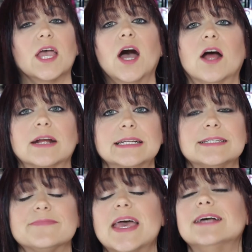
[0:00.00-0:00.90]
All right.
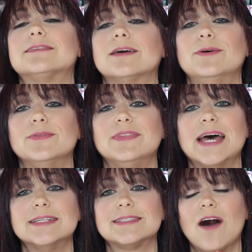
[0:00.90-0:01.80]
So
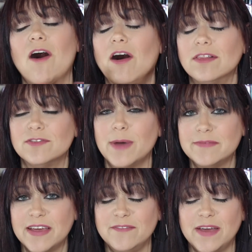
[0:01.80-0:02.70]
that is all of my
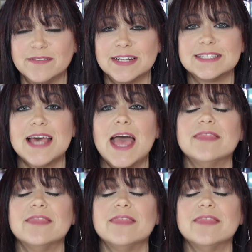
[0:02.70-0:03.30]
May favorites.